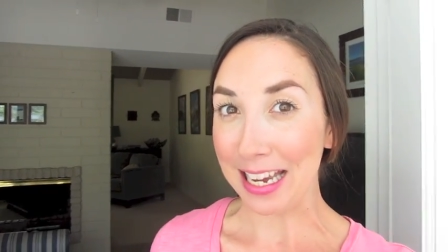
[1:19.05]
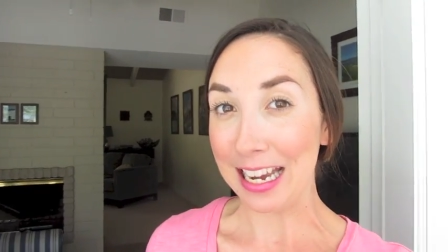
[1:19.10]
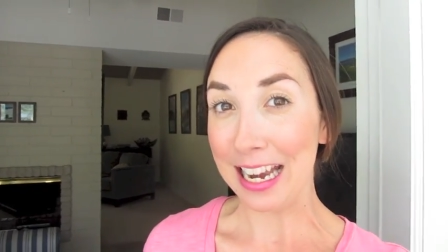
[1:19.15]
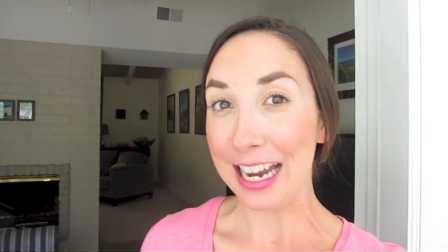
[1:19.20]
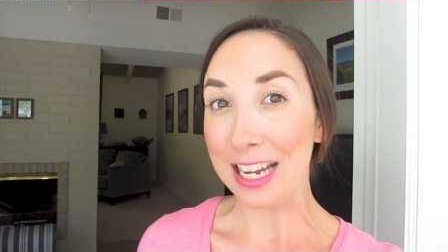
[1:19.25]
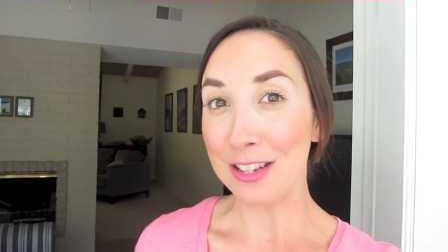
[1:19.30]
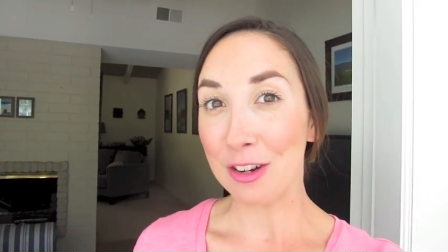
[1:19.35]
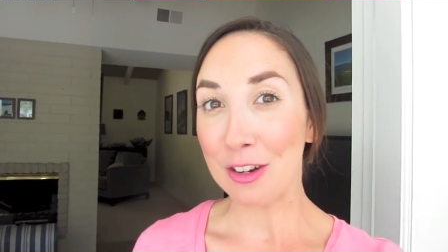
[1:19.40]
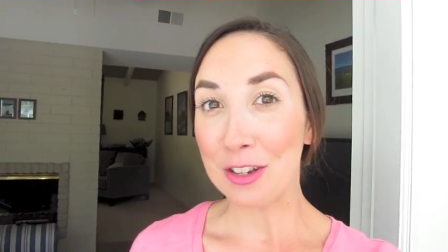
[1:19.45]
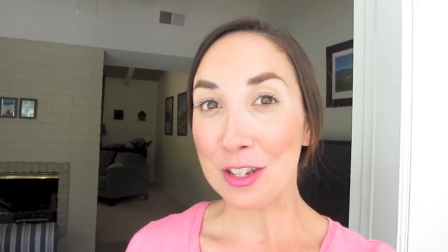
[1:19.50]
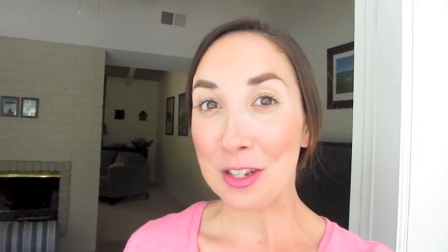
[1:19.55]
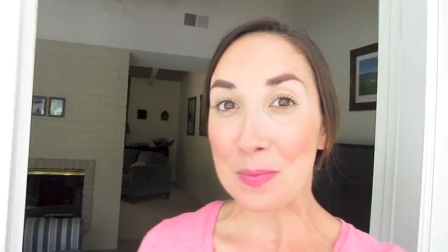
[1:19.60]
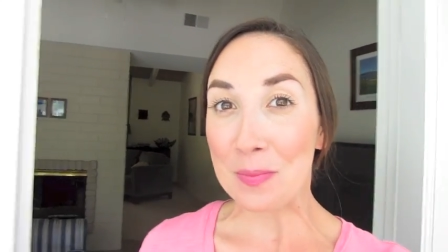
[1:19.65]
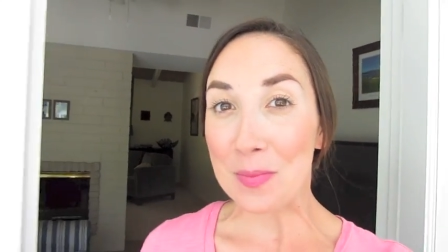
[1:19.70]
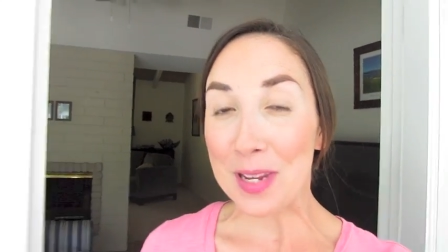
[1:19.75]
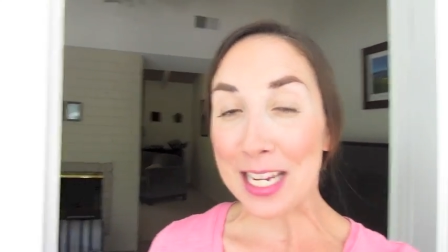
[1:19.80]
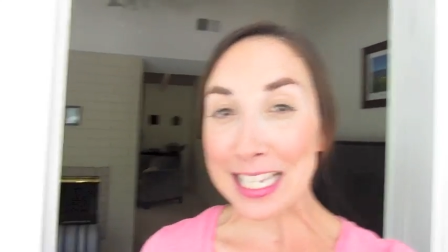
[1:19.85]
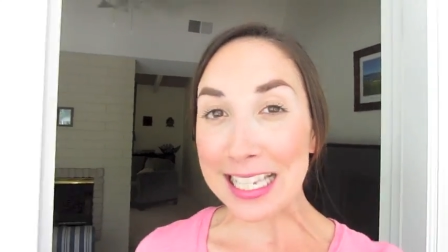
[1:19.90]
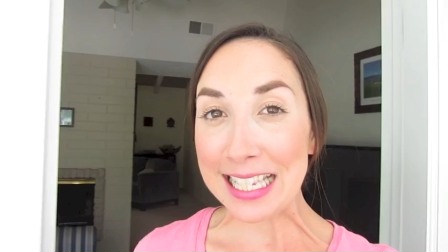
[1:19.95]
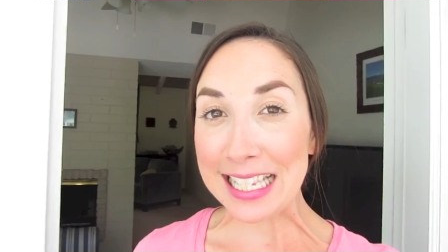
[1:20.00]
And I start to
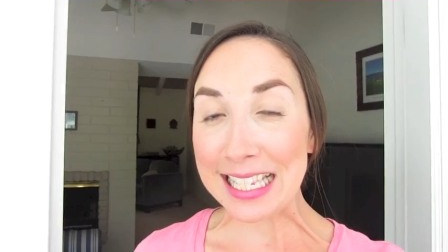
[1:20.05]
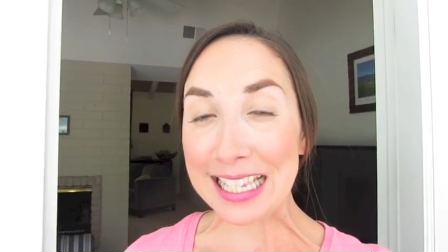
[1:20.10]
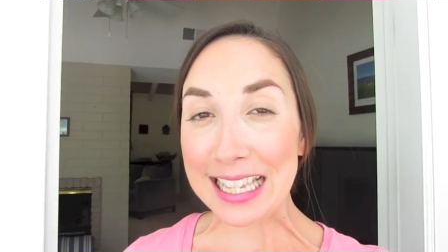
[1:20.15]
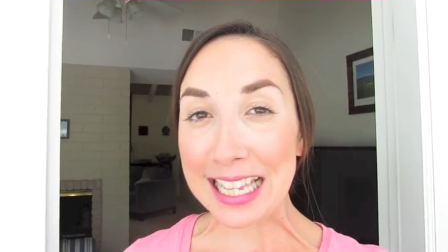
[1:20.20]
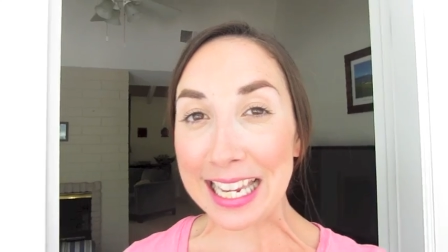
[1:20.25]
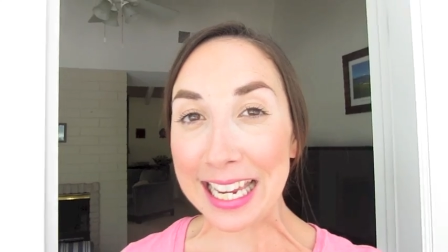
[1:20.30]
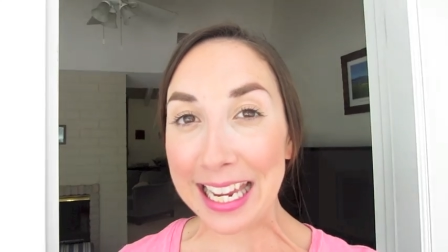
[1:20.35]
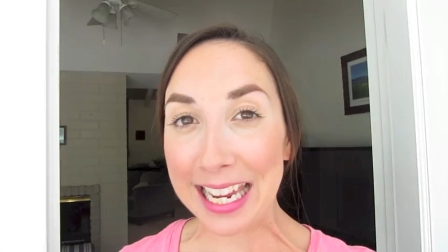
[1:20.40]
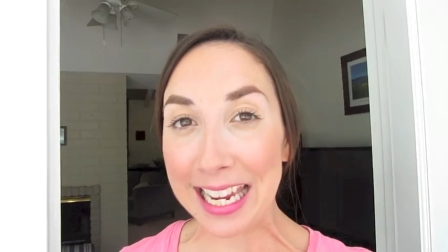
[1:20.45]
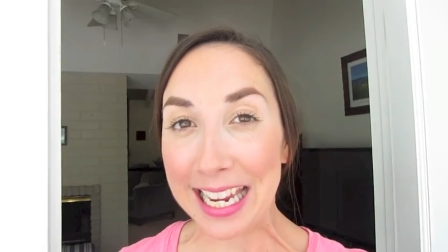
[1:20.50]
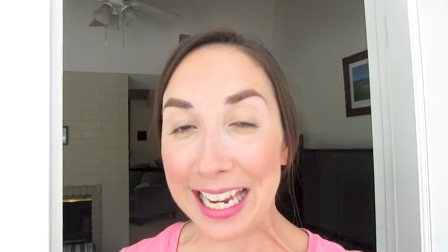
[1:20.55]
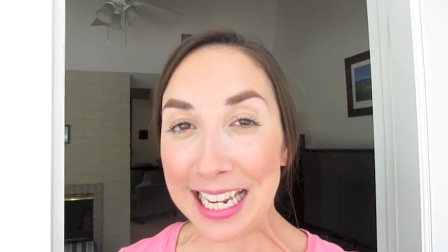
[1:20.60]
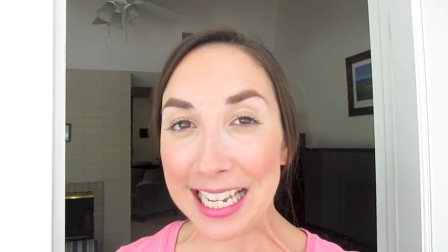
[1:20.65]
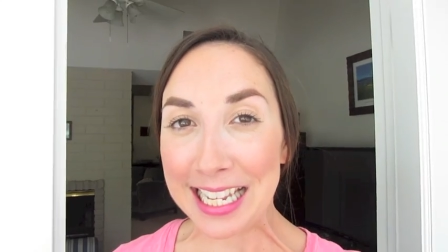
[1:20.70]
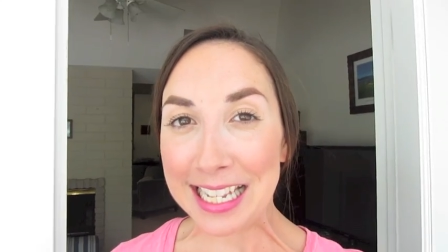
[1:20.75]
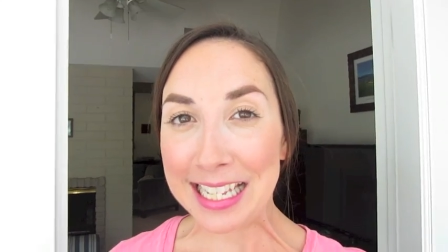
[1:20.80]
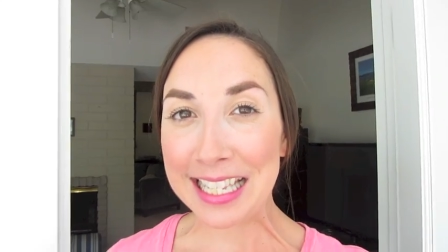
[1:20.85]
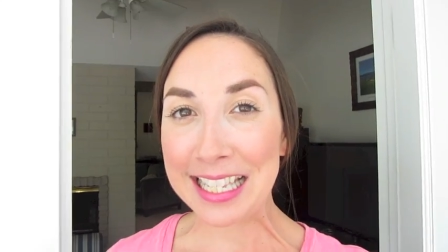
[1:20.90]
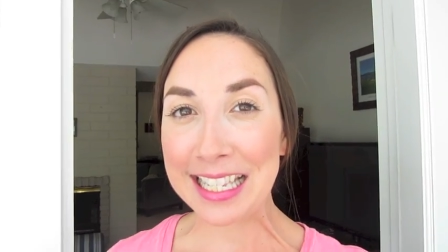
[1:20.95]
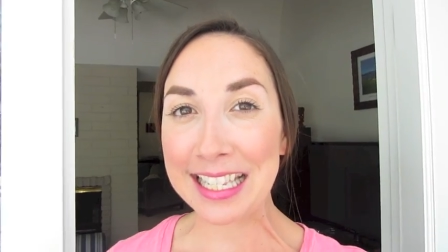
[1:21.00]
miss the
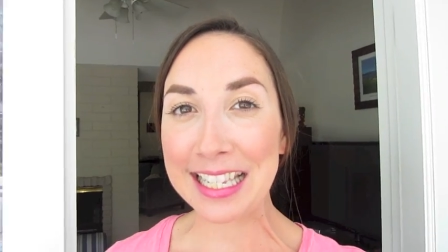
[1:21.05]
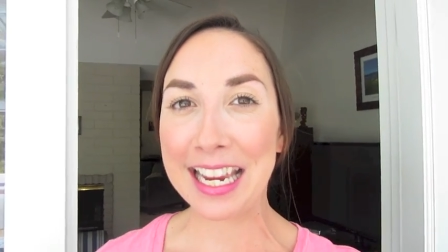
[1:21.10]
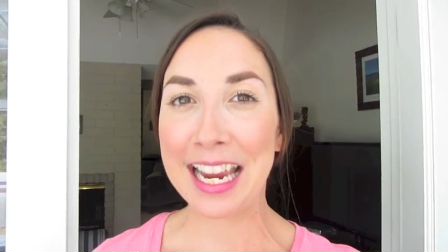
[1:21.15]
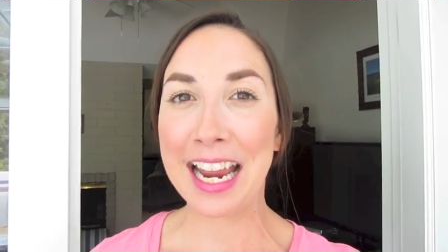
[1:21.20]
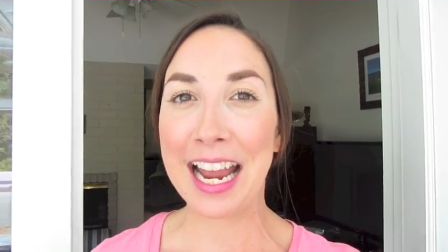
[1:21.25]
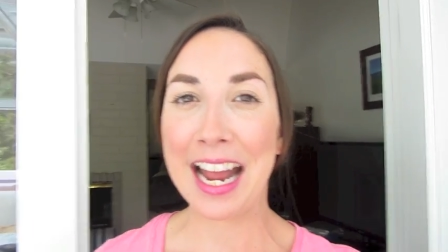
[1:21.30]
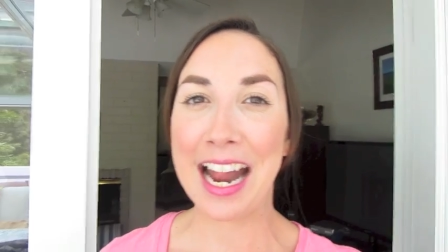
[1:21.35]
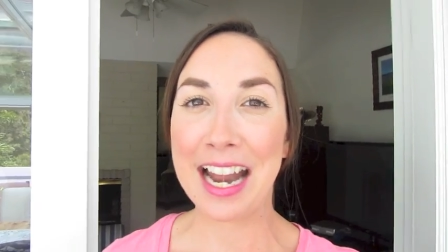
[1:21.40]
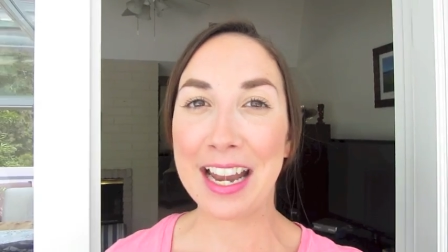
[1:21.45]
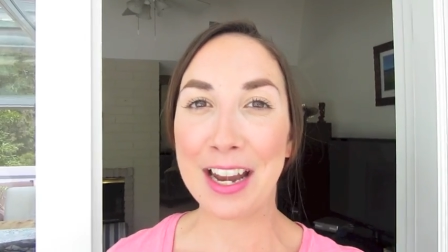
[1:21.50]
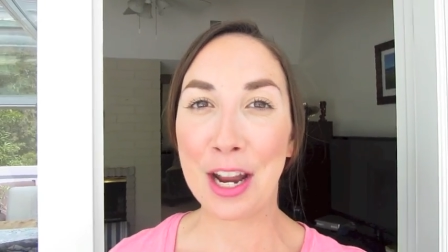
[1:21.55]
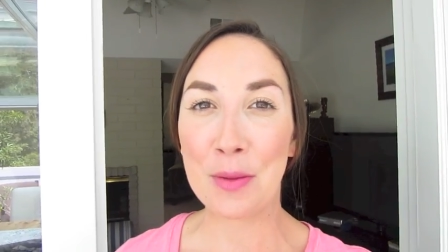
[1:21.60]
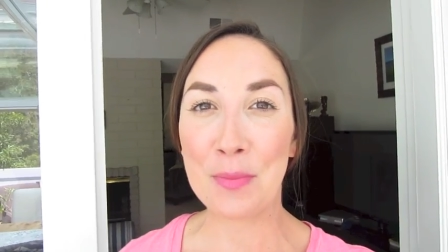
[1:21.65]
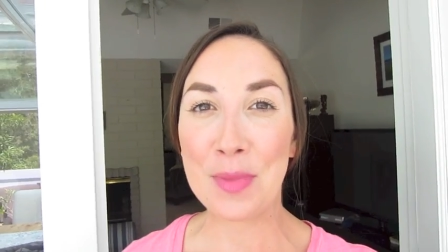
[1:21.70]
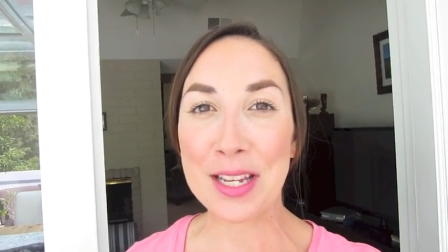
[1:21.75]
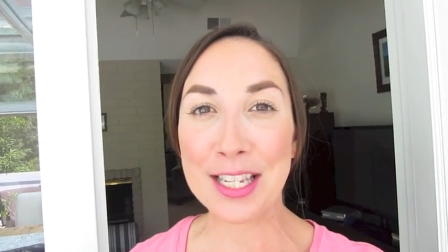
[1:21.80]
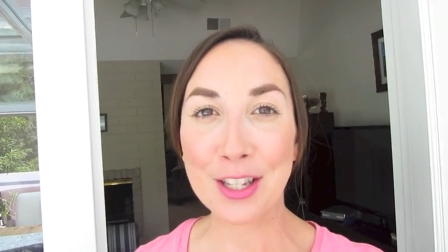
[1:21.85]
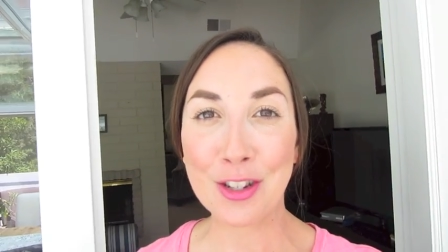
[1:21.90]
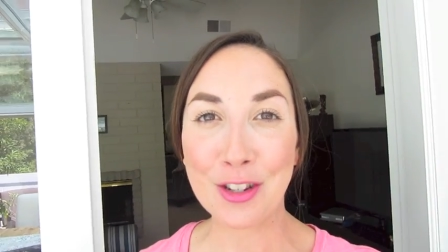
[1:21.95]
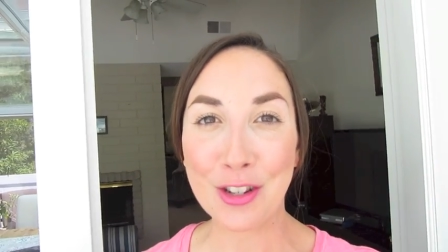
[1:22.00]
kids and I
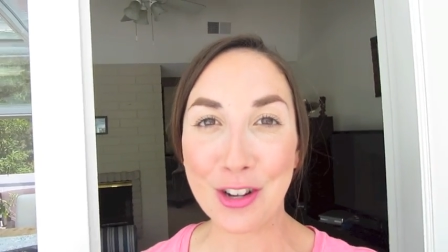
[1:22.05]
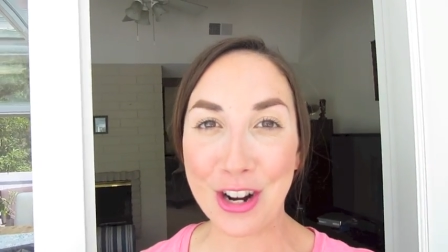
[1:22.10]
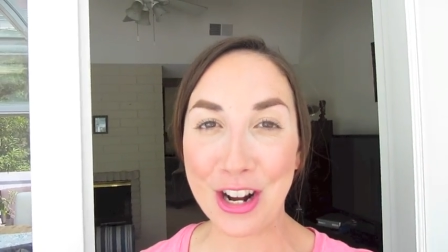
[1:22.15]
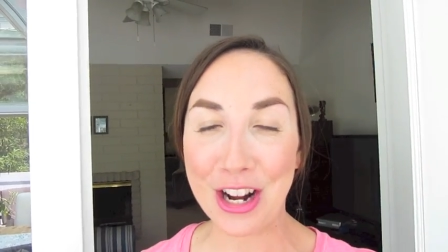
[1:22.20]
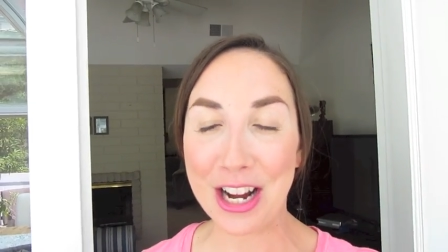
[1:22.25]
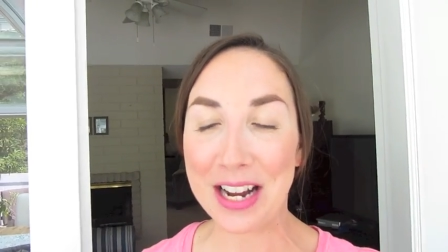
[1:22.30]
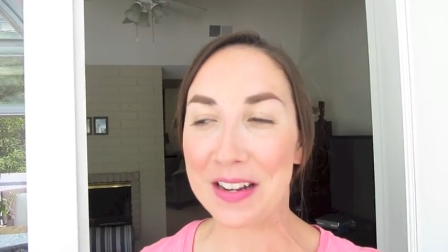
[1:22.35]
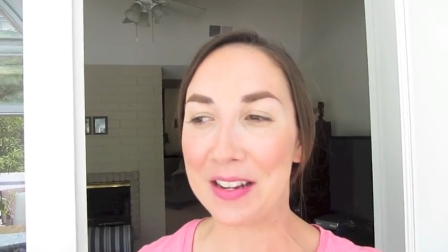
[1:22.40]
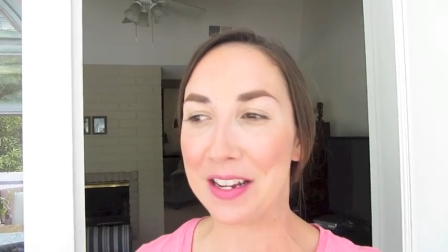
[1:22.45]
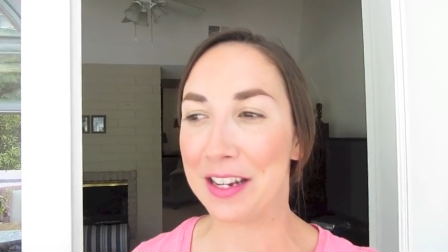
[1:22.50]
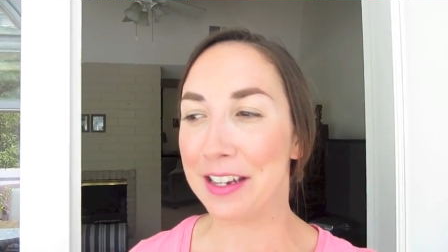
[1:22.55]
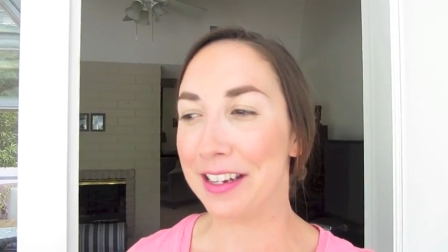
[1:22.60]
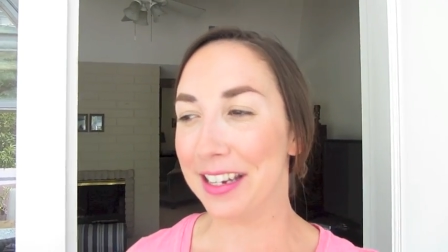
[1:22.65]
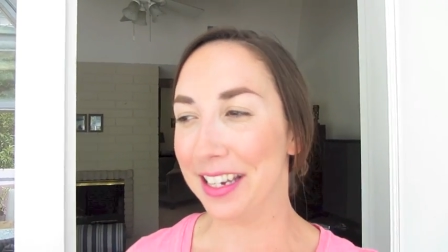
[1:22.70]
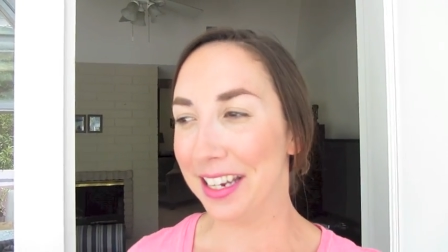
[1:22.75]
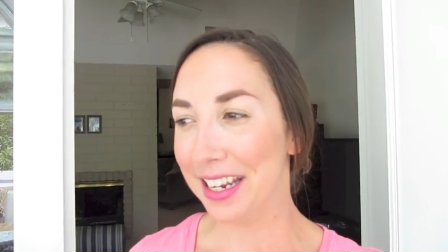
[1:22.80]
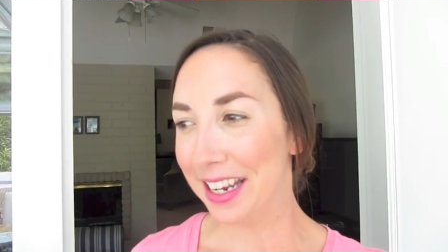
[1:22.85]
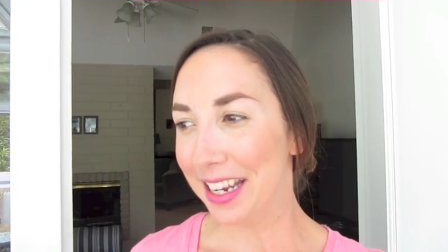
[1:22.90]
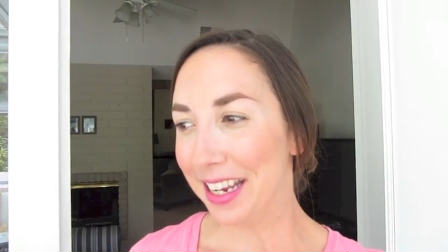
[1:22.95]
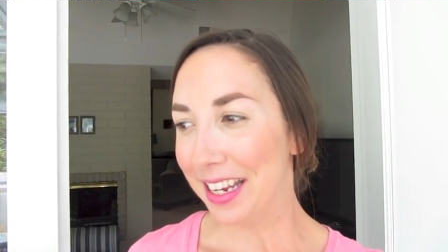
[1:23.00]
miss John. And